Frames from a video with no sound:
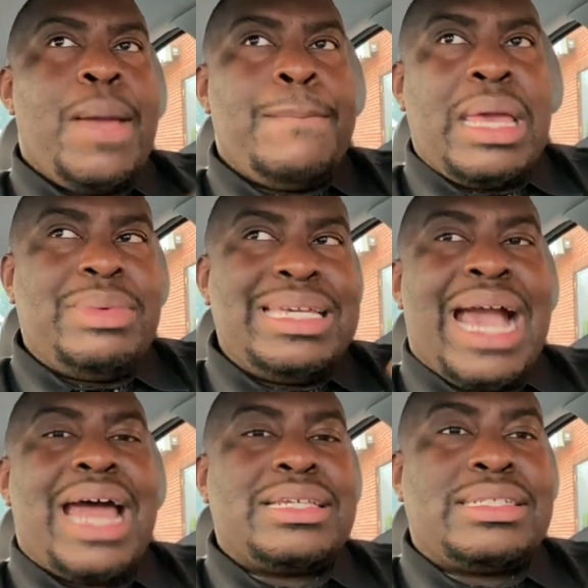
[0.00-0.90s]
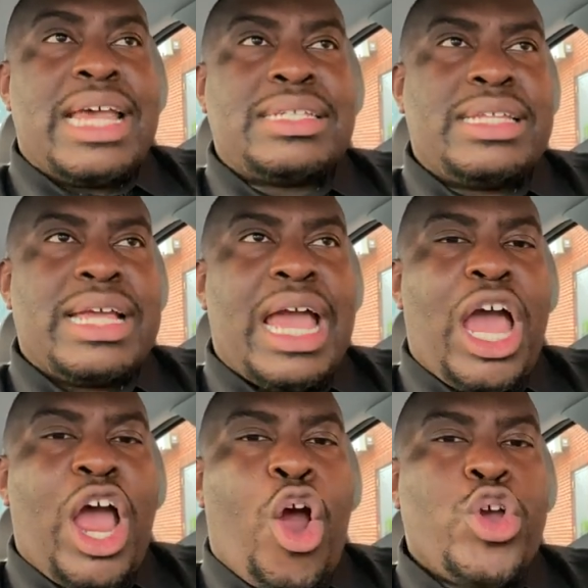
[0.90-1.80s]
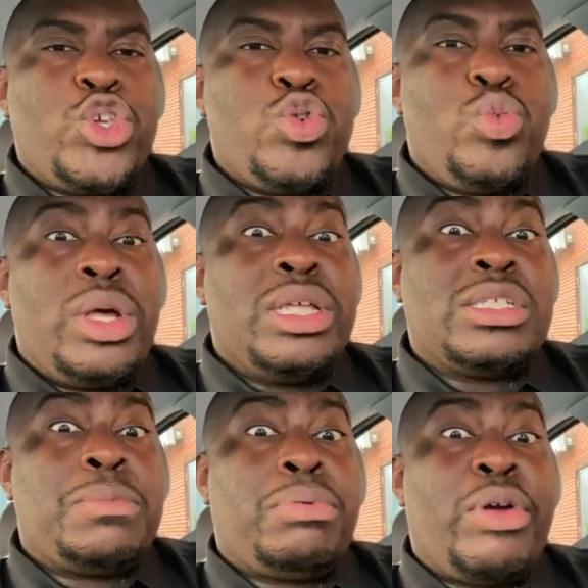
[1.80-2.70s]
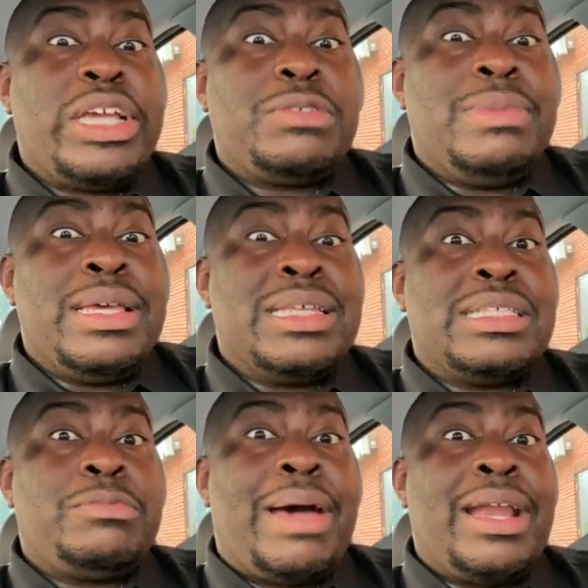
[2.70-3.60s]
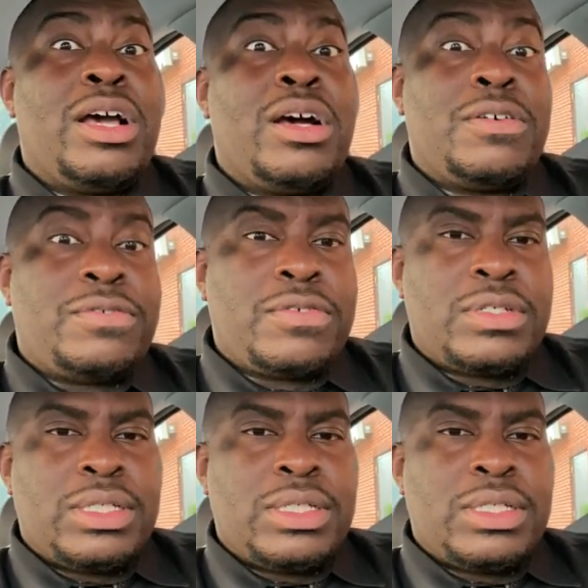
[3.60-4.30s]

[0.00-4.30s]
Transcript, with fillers: Maybe God is testing, are you willing to praise me in spite of?